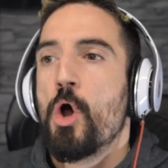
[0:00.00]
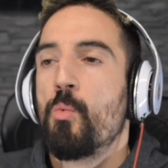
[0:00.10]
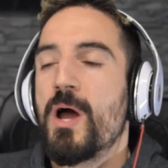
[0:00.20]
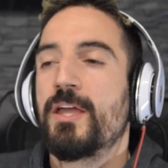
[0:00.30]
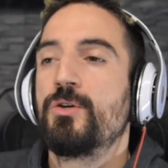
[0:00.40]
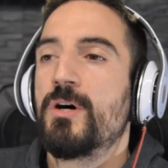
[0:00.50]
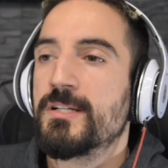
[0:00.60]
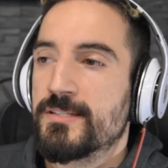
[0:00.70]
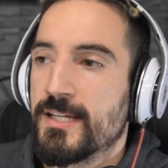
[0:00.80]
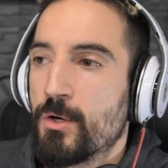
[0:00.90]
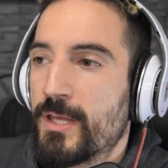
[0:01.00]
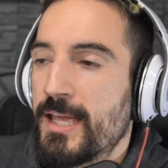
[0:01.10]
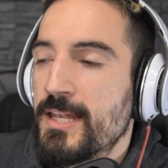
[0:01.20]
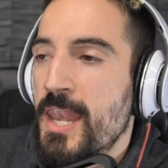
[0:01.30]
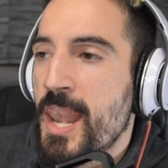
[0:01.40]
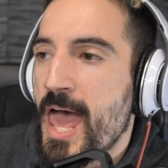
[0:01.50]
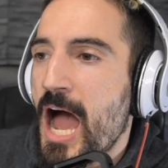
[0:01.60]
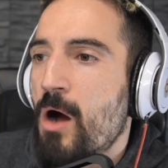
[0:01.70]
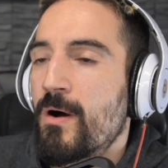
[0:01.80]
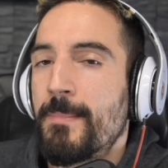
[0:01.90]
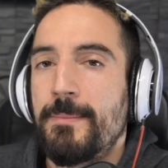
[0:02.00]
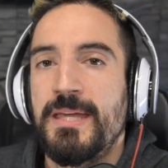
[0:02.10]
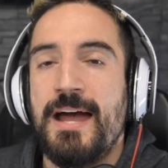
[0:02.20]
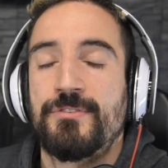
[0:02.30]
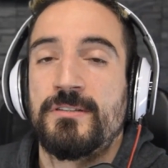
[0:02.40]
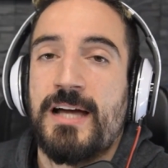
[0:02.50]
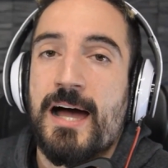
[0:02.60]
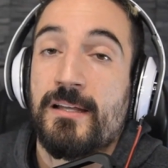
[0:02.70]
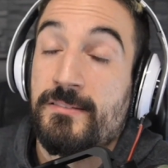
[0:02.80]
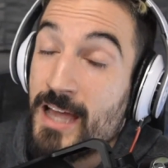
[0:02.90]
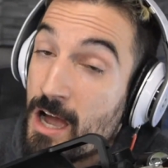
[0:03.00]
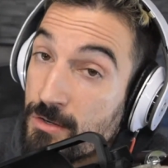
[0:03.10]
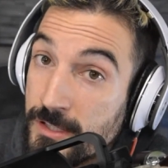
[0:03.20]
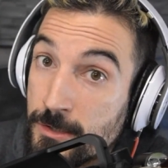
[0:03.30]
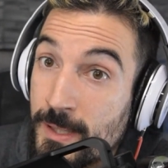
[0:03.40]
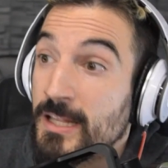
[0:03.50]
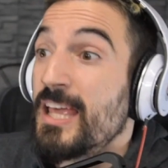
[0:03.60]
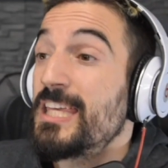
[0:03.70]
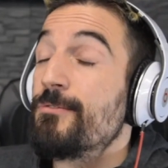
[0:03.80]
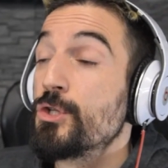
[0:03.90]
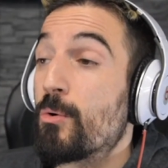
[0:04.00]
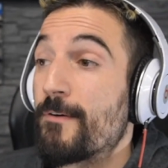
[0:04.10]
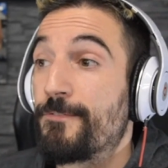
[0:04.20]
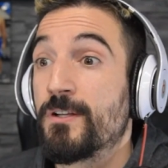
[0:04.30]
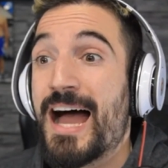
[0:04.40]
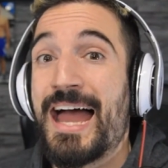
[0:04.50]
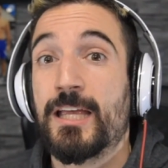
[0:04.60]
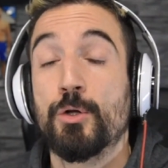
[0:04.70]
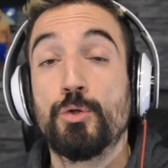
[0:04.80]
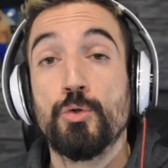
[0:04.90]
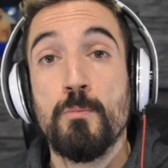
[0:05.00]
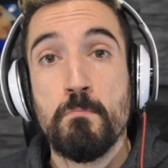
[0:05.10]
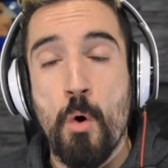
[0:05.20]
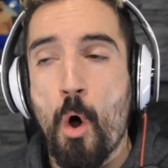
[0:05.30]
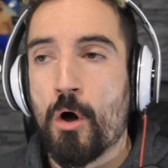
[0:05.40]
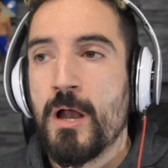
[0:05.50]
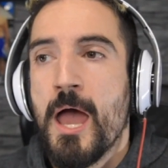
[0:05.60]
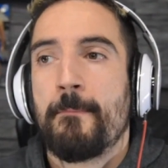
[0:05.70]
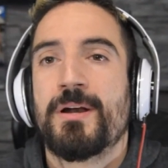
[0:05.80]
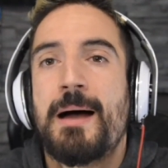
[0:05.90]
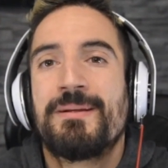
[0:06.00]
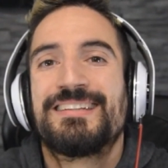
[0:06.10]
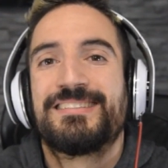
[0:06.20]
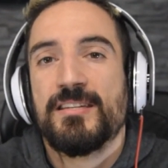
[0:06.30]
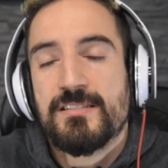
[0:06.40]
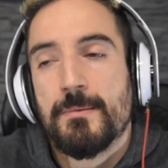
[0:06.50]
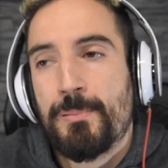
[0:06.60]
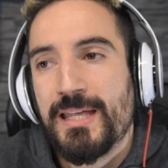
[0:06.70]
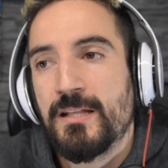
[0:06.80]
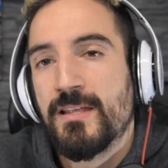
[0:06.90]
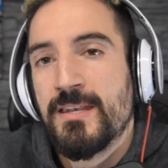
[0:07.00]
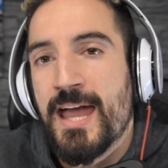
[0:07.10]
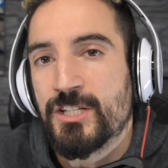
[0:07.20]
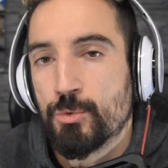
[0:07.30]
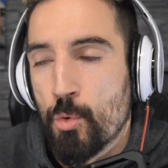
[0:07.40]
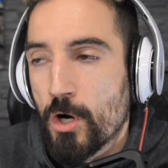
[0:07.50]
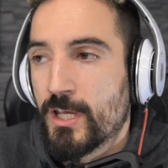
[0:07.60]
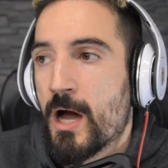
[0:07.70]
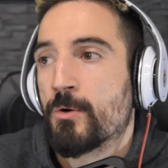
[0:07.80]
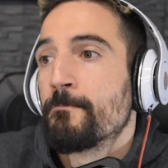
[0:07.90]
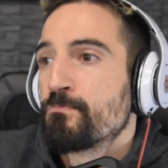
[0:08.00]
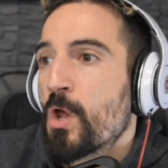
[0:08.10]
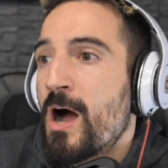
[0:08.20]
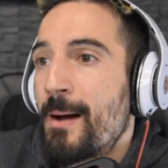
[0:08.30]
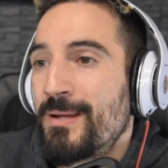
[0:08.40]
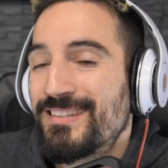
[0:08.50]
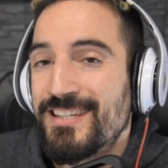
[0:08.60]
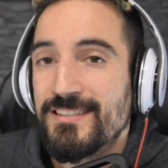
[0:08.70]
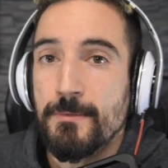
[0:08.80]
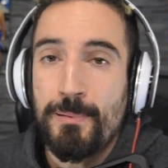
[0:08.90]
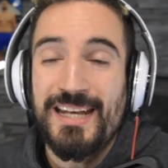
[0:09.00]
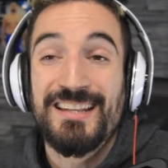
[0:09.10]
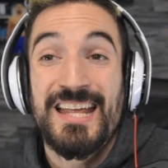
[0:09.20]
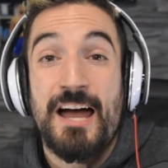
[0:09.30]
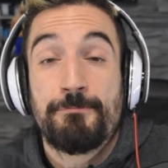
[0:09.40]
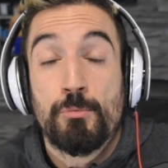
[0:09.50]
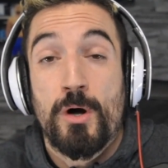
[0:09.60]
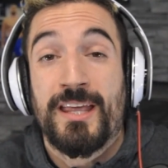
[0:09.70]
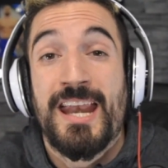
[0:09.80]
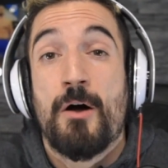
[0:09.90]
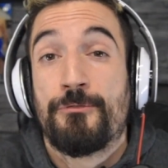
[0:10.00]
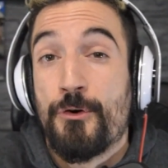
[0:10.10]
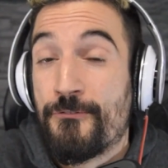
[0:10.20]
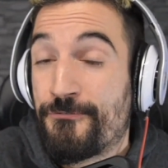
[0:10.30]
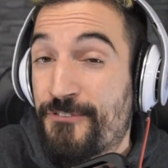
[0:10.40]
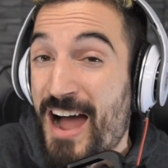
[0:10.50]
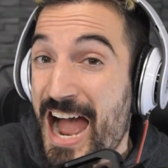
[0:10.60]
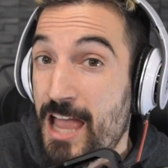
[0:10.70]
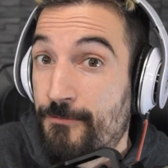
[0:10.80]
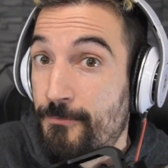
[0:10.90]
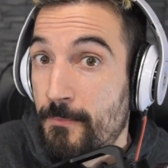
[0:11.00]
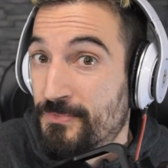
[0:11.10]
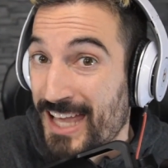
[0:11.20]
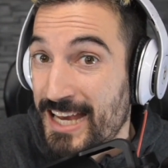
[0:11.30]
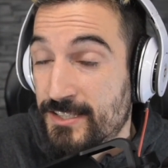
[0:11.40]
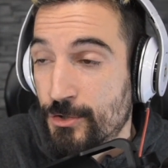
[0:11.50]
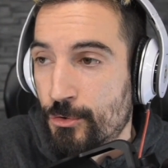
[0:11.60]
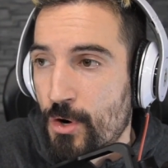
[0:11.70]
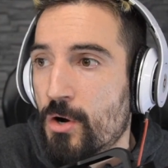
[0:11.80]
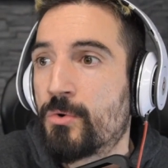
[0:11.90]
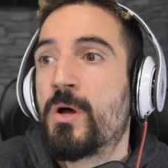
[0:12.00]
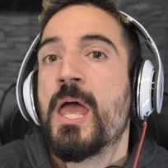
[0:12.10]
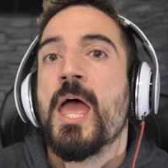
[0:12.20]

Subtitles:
where you understand, okay, now I maybe have to dial it down a little bit, even though I feel I could do more, but I'm anticipating the next workout. I'm anticipating that I've been working out for 5 days in a row,